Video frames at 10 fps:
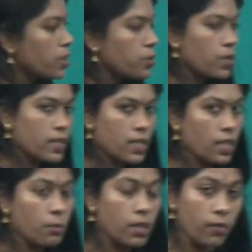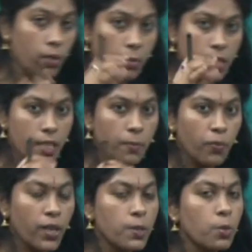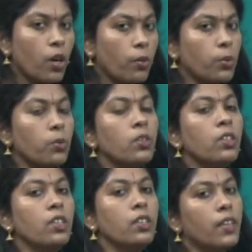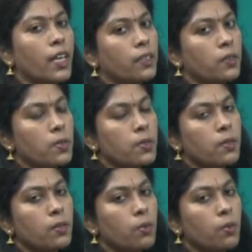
achieve sustainable development. Stepwise you have to write this.